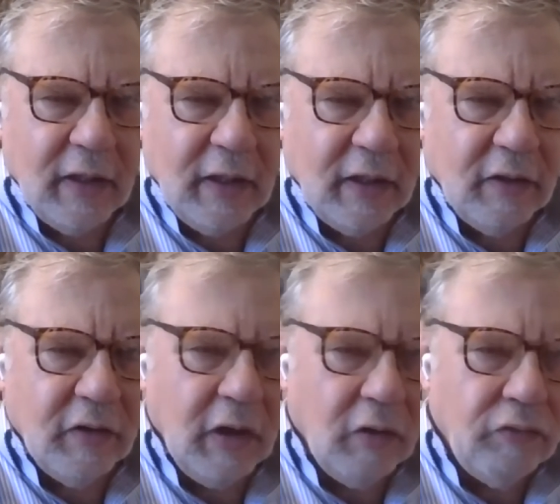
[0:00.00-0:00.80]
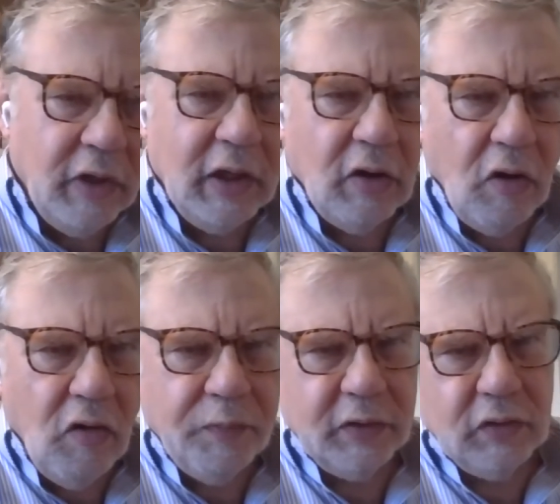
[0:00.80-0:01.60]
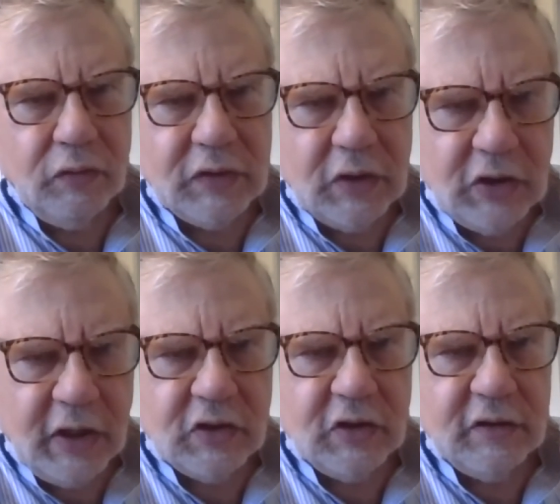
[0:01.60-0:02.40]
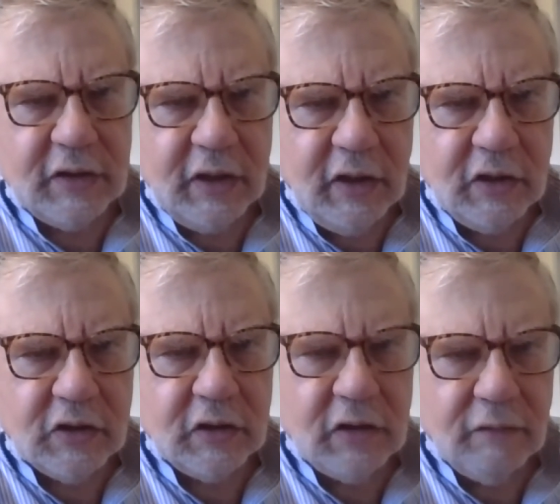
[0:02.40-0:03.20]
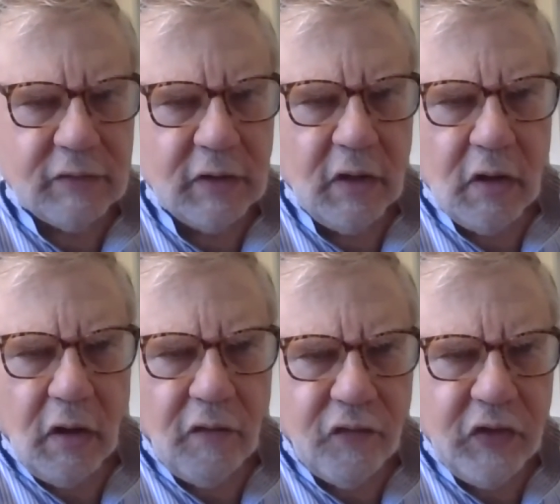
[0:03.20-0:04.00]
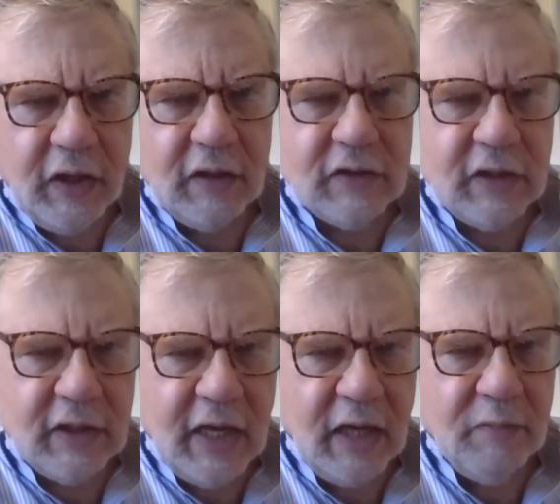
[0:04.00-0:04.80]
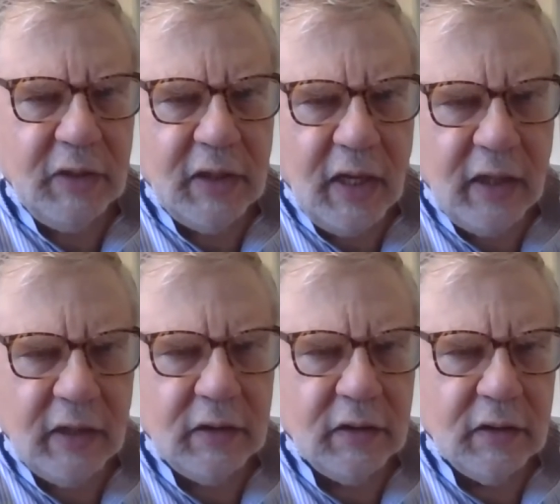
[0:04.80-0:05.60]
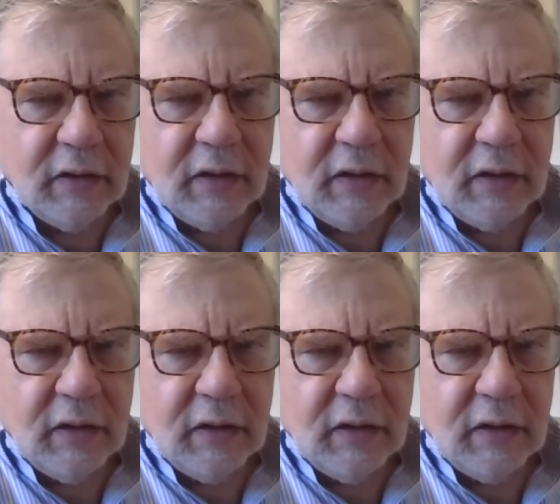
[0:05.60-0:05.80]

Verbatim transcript: Uh, they are really open to suggestions and initiatives of things that can be done,